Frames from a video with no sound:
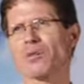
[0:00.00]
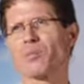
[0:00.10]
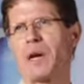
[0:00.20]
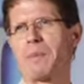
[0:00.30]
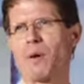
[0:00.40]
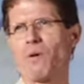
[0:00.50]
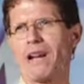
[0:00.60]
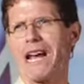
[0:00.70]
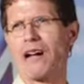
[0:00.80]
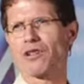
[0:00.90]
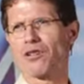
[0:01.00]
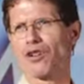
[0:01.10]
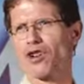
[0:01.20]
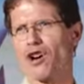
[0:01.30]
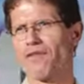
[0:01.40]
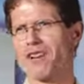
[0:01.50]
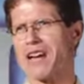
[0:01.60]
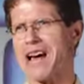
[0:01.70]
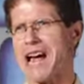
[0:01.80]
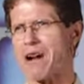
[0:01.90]
people went out to the Cova de
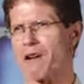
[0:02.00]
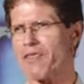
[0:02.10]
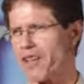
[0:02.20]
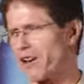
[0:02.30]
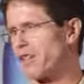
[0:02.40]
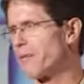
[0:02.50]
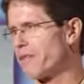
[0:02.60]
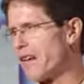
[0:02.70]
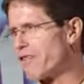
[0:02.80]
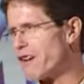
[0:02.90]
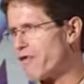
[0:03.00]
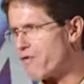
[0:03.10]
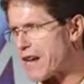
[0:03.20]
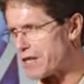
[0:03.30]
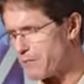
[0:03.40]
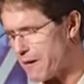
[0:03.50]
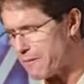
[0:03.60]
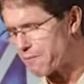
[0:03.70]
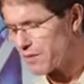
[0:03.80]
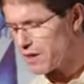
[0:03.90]
Ira, there, to, there near Fatima
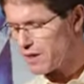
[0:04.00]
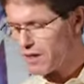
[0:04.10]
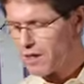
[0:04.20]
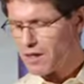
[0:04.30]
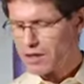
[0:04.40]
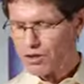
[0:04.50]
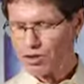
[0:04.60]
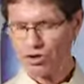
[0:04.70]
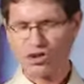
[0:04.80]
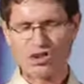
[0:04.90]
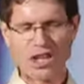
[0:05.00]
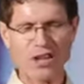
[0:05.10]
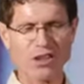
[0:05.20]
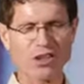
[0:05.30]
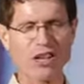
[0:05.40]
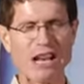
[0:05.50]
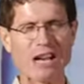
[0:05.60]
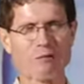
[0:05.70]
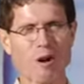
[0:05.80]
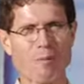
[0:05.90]
to see the
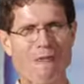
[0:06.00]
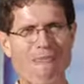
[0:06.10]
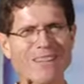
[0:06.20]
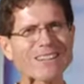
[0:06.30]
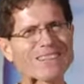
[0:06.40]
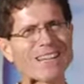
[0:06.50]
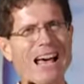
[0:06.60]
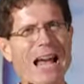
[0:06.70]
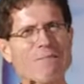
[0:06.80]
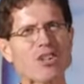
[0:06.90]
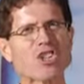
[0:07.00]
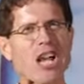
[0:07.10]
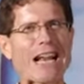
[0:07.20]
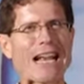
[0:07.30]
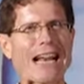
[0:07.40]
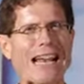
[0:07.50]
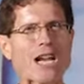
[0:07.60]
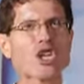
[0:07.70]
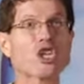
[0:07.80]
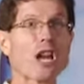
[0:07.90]
shining woman. This time, the shining lady
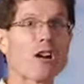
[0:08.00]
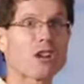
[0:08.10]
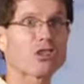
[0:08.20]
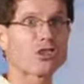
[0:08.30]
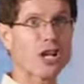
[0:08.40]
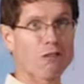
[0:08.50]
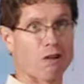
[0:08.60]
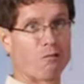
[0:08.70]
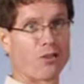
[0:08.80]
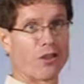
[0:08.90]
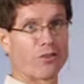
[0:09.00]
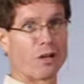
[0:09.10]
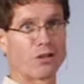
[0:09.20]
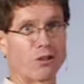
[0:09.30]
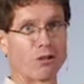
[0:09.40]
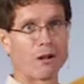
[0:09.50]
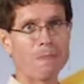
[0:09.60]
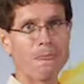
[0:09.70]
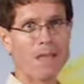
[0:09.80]
shared a secret with the three children